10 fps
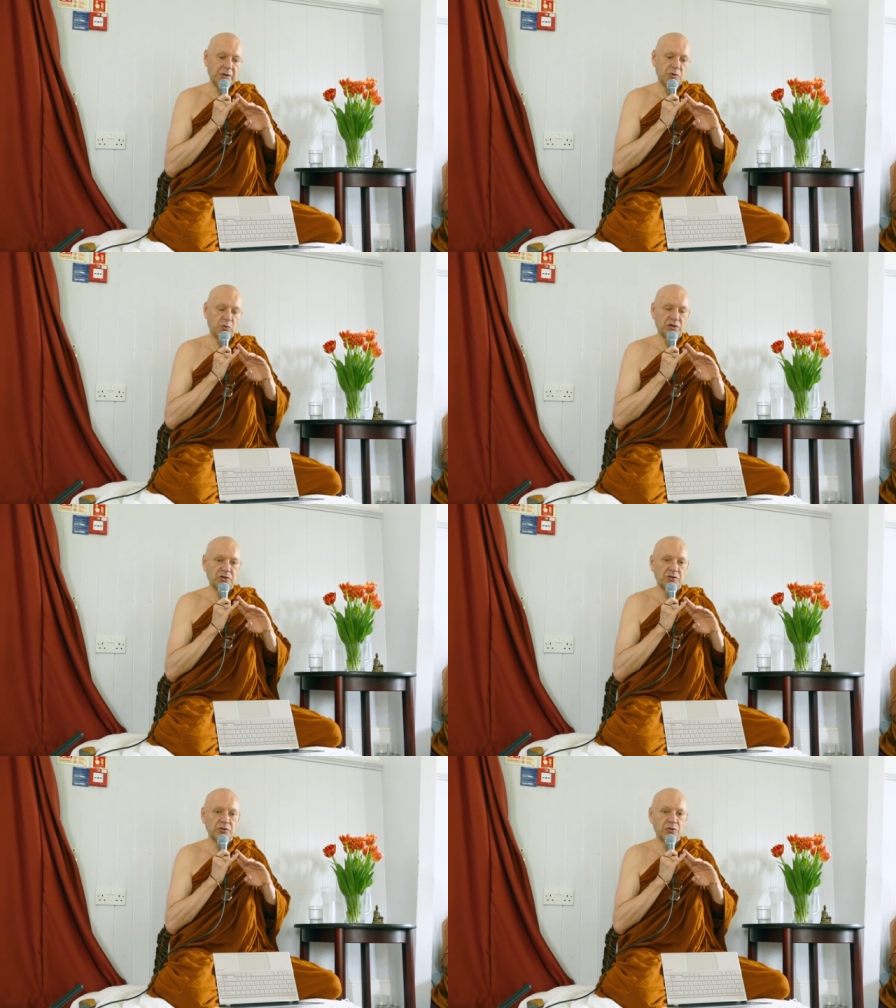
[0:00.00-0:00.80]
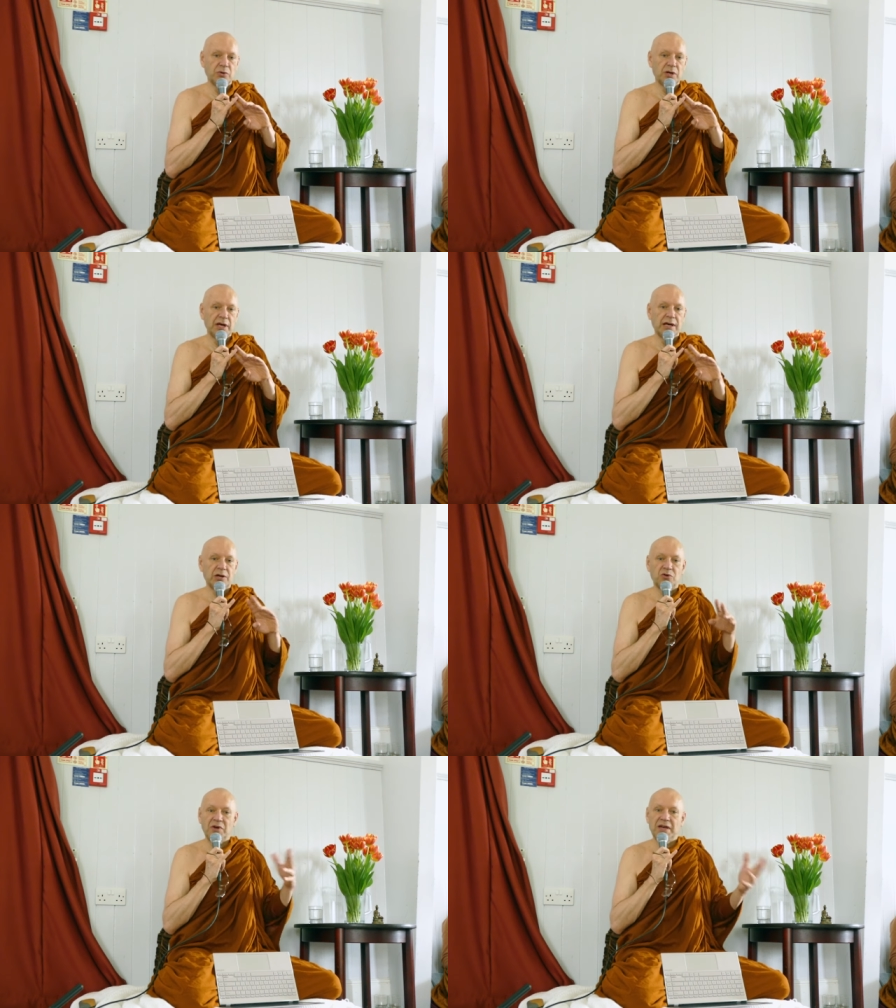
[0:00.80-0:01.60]
and we want to do,
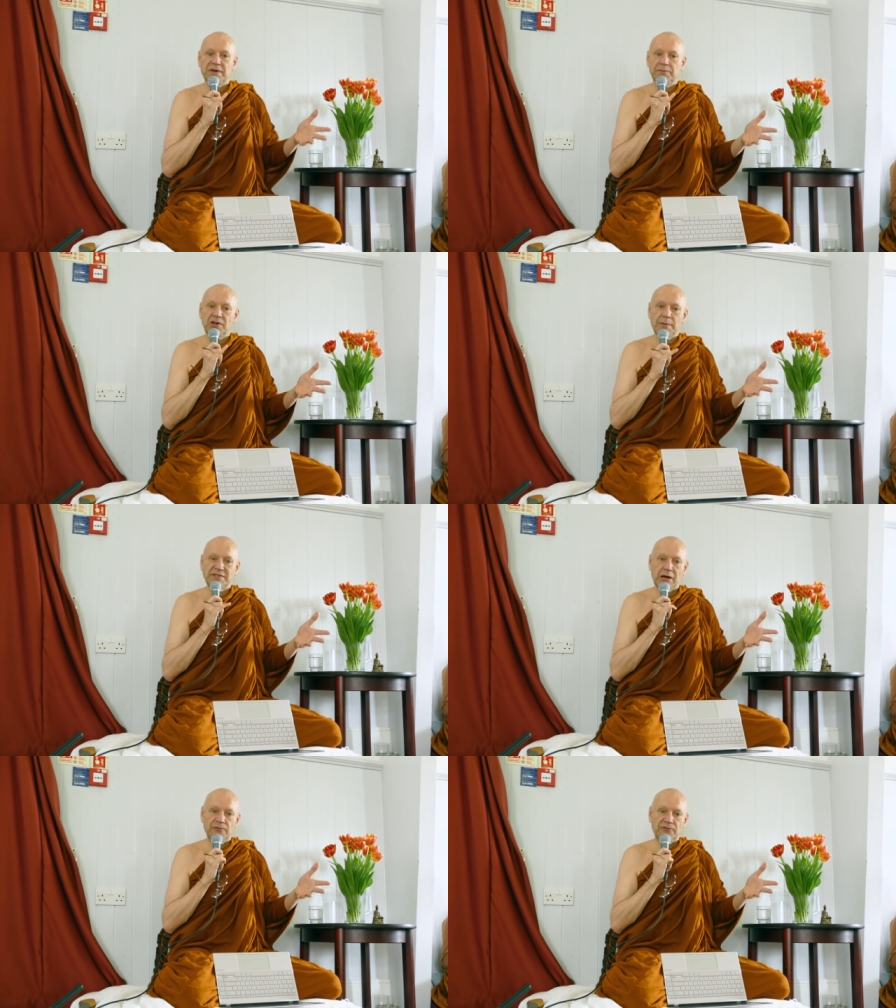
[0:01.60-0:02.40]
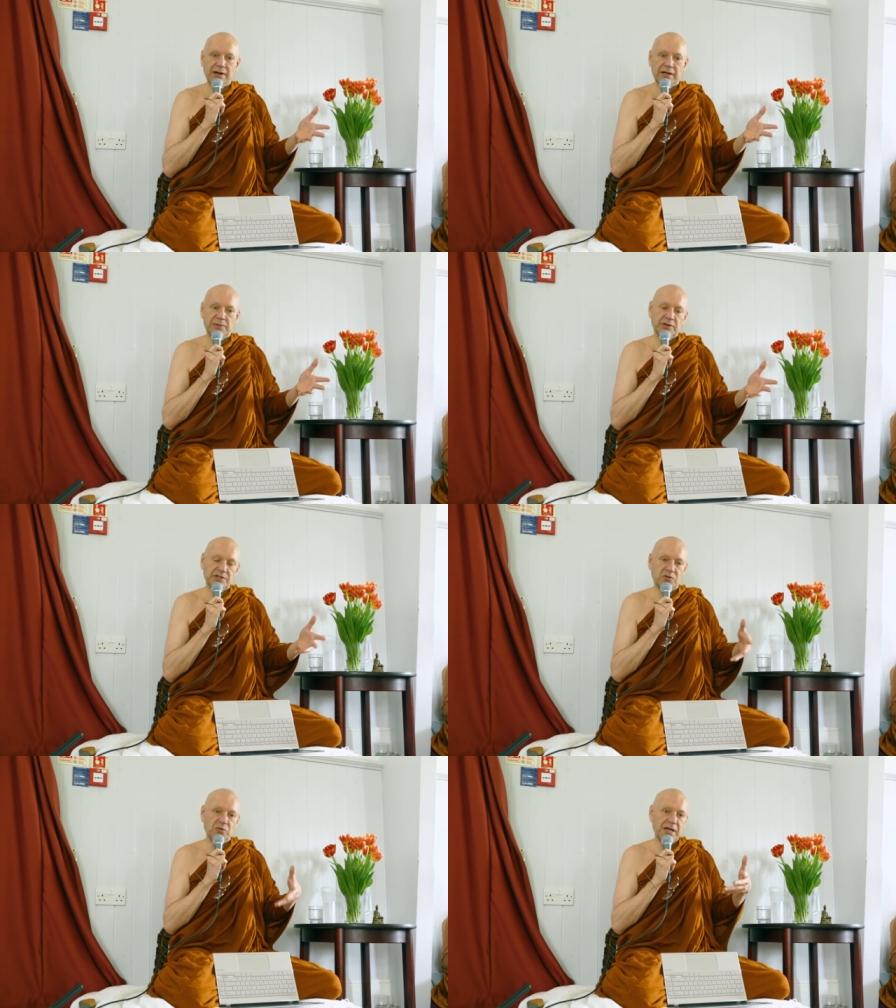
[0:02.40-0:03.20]
craving becomes our friend
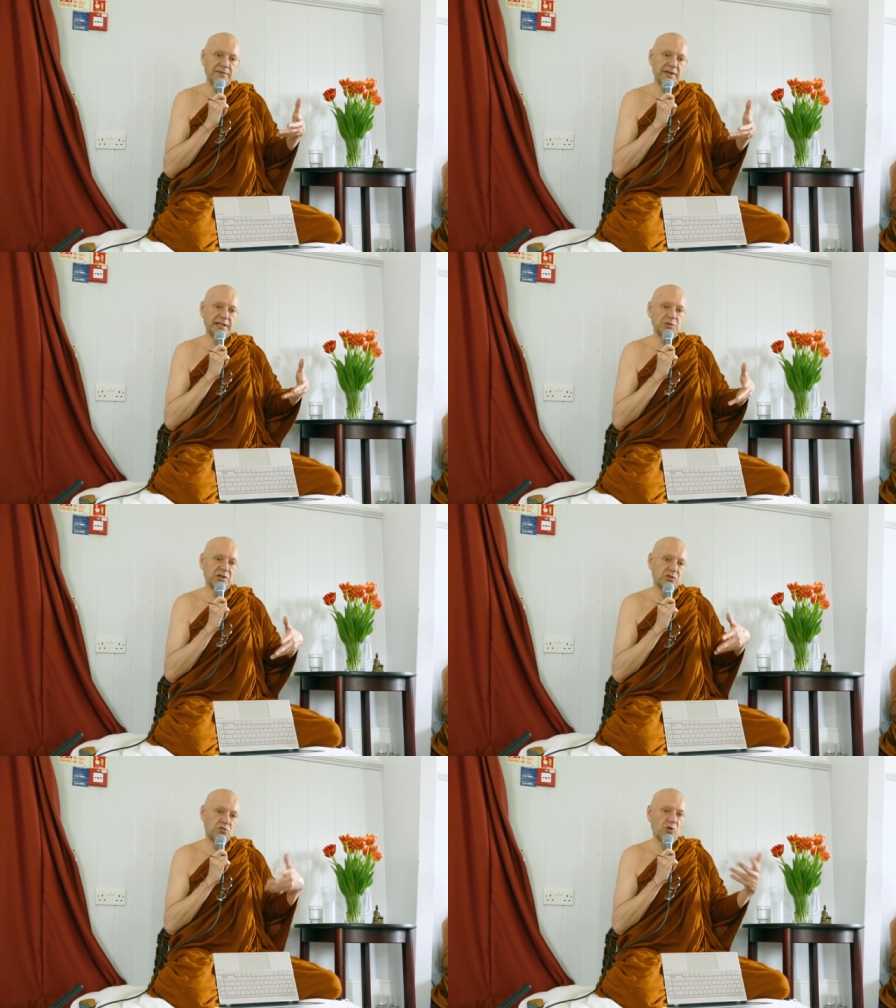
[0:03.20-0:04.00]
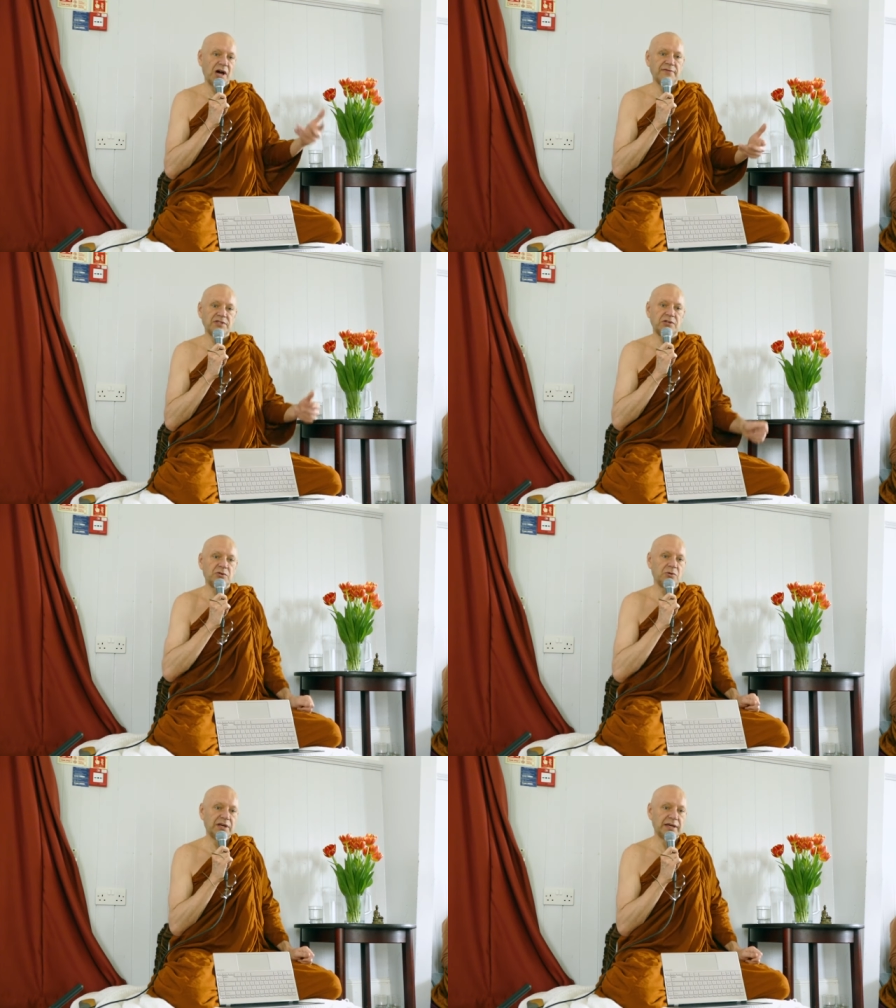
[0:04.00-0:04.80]
because craving is what drives the
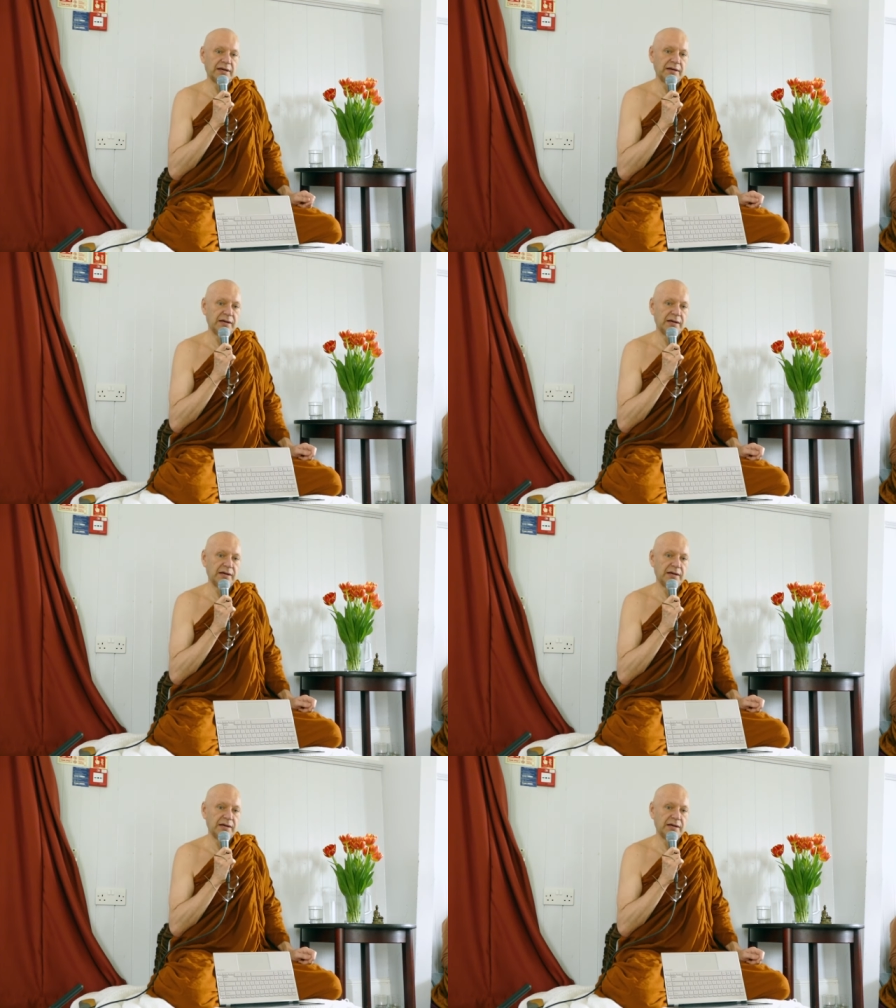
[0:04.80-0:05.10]
doing.